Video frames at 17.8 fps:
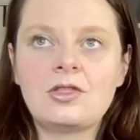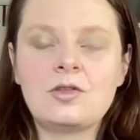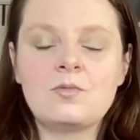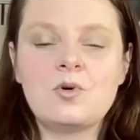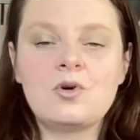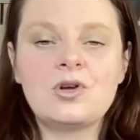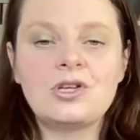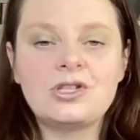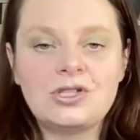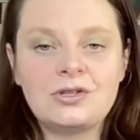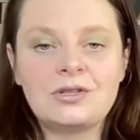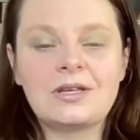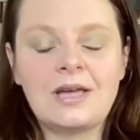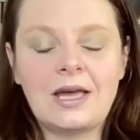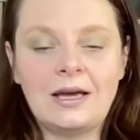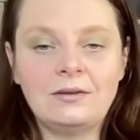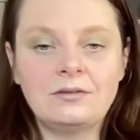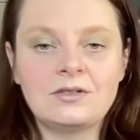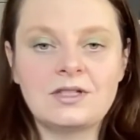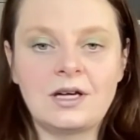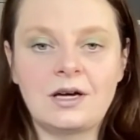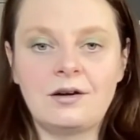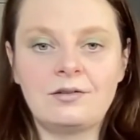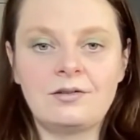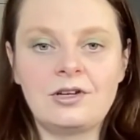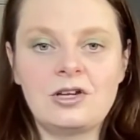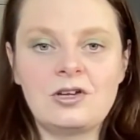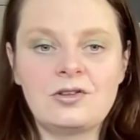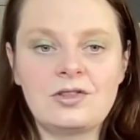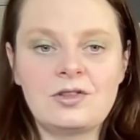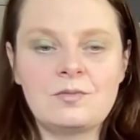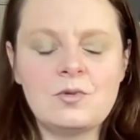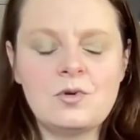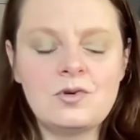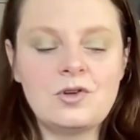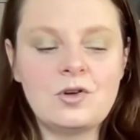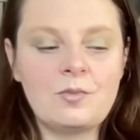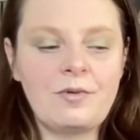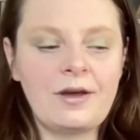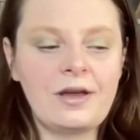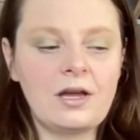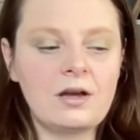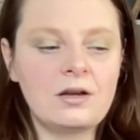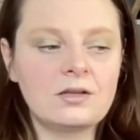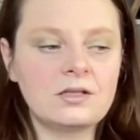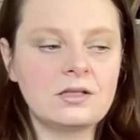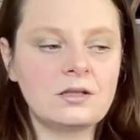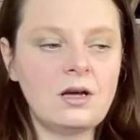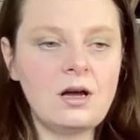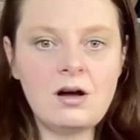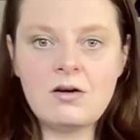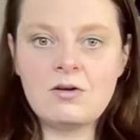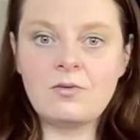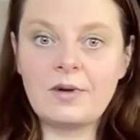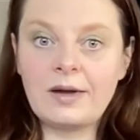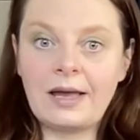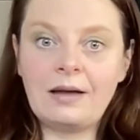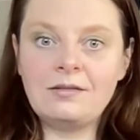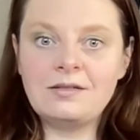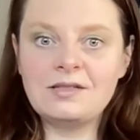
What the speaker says: The more you do the countdown, the more your brain goes, oh, we're